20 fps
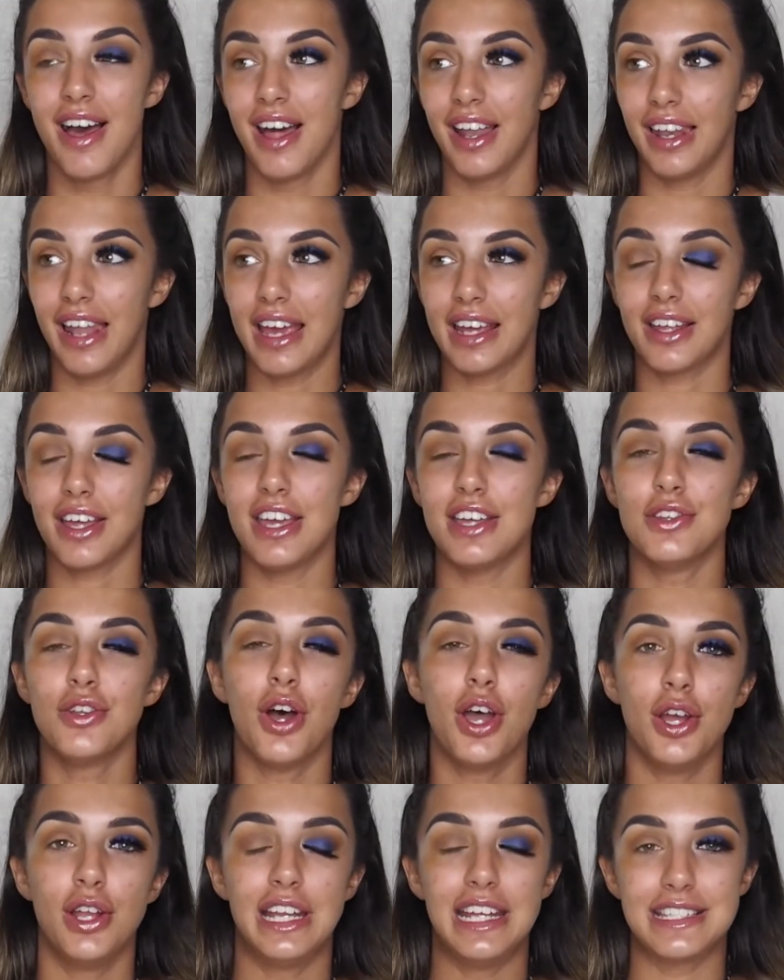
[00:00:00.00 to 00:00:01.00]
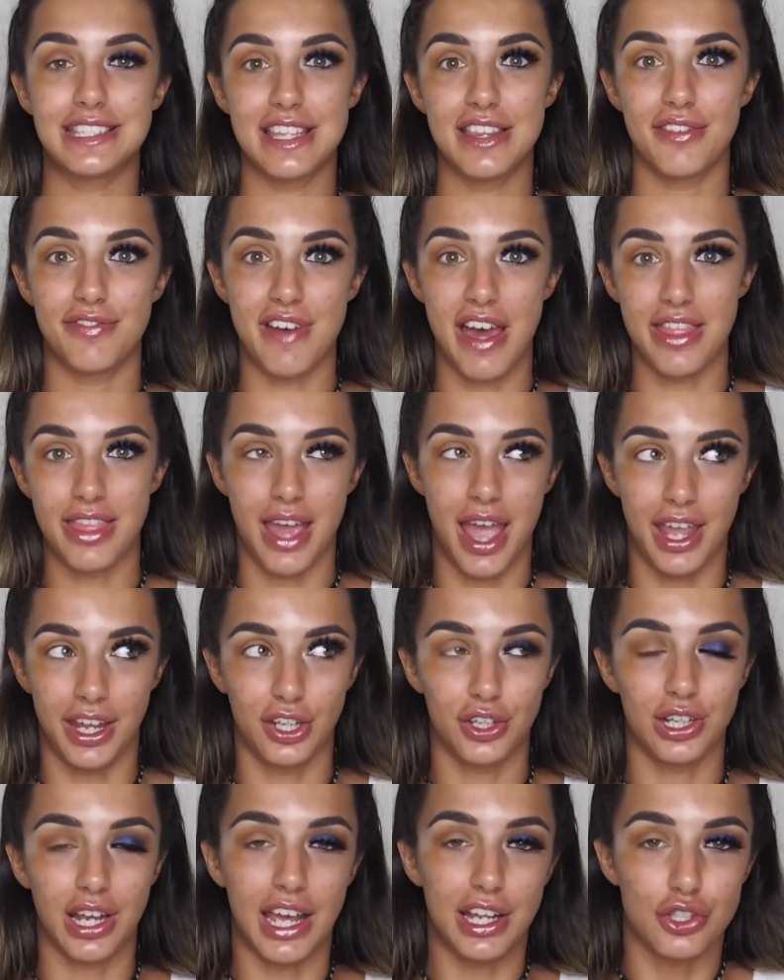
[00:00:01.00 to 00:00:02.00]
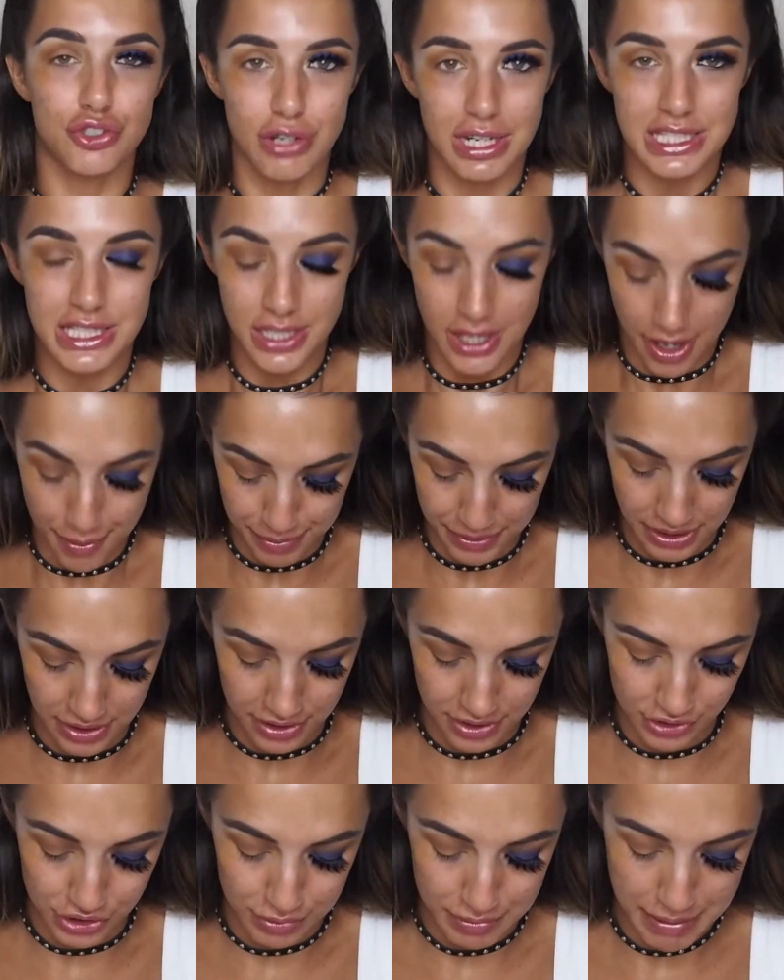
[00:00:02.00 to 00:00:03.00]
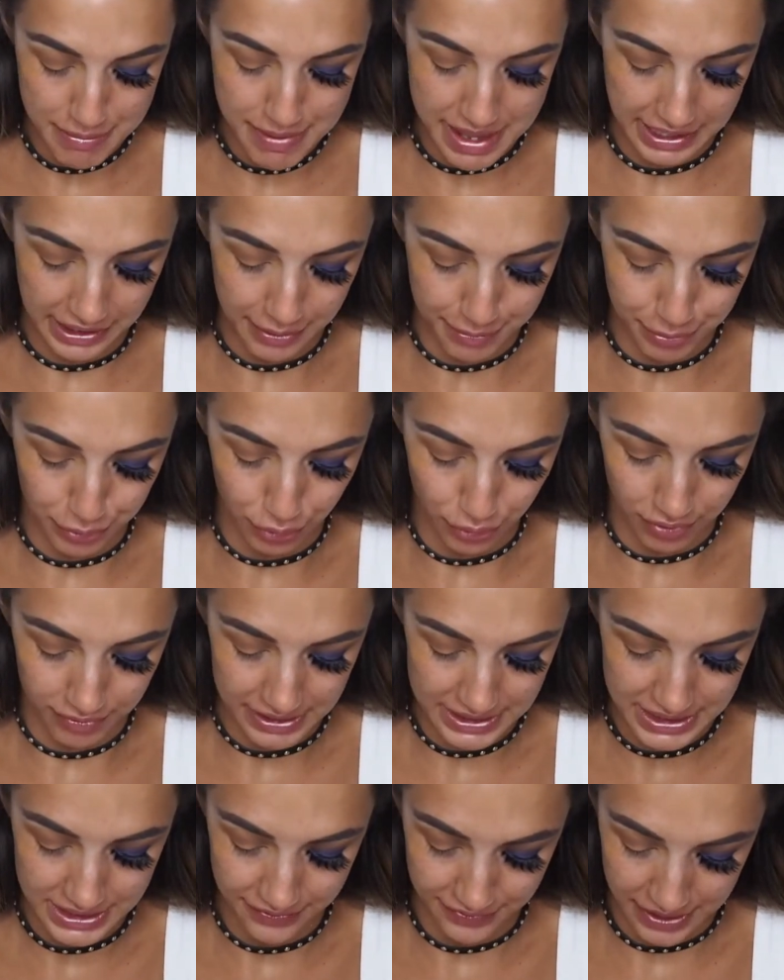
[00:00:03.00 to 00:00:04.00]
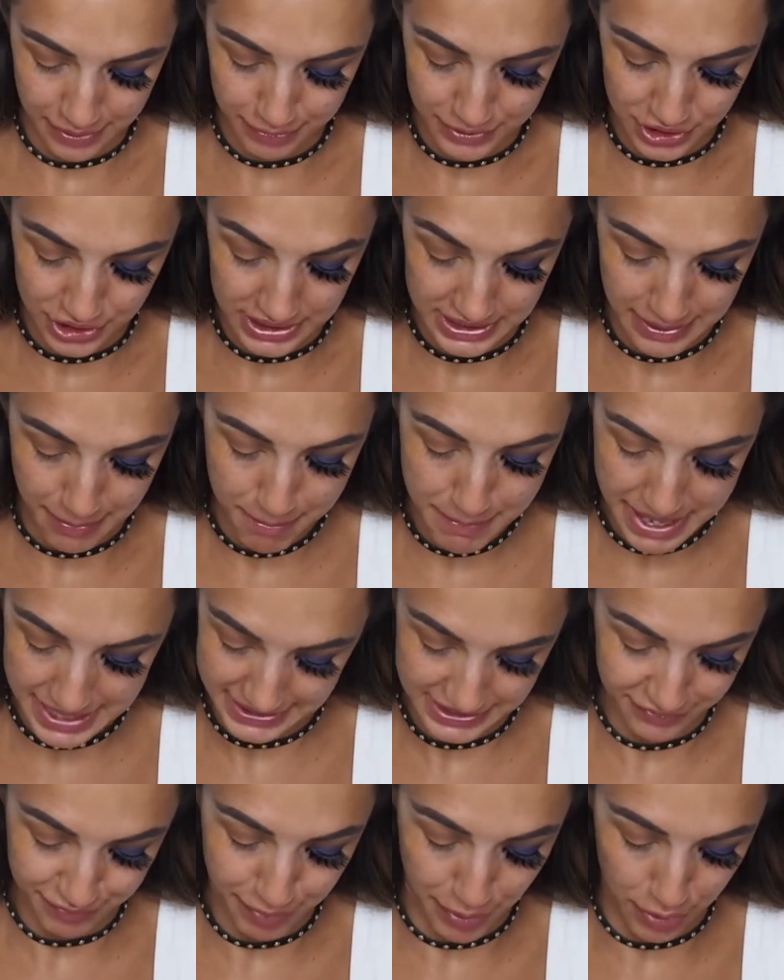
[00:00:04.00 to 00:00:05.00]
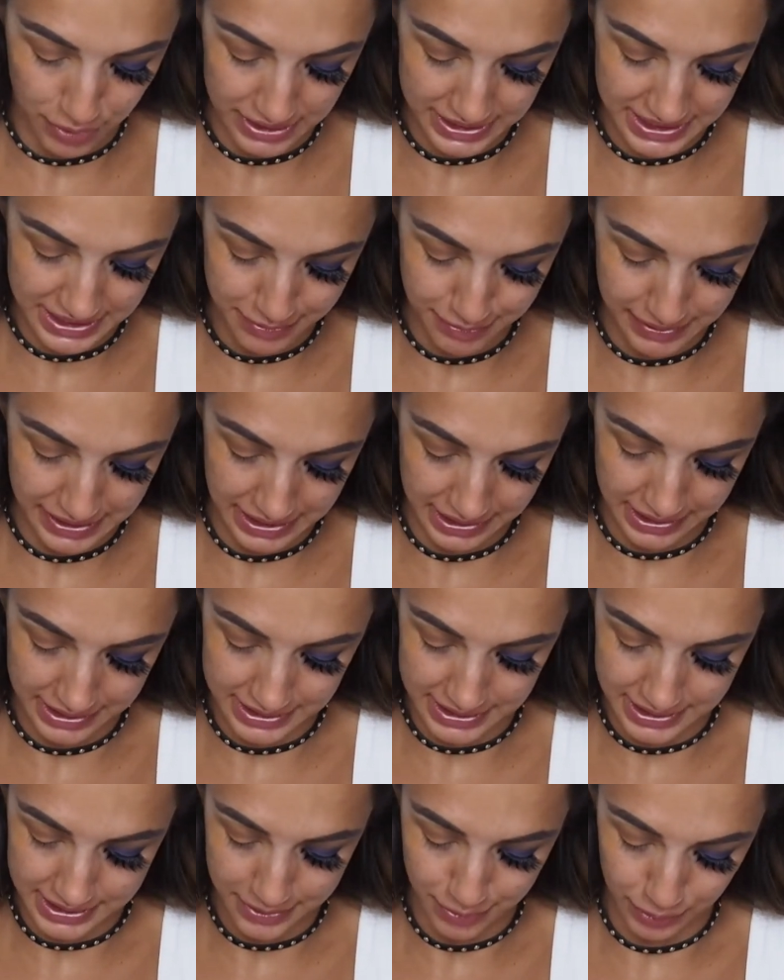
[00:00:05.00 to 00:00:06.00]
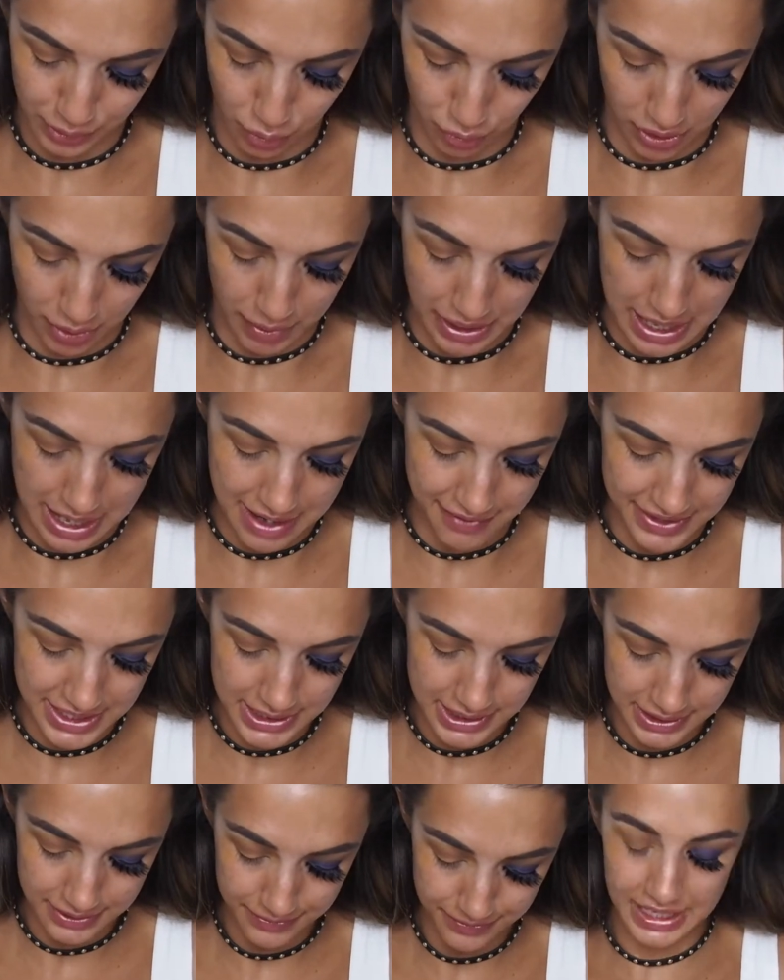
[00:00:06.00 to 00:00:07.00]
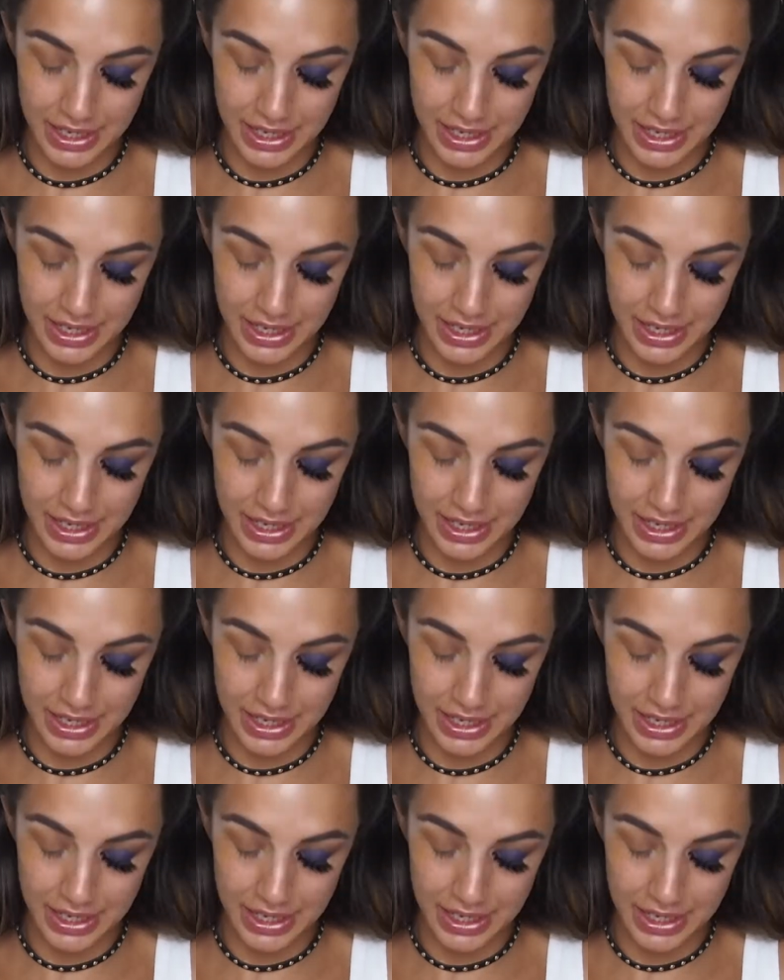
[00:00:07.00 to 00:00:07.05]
Like, not only is it the fact that I could like dress up and do my makeup and all the rest of it, which is a massive bonus to me because we all know I love it.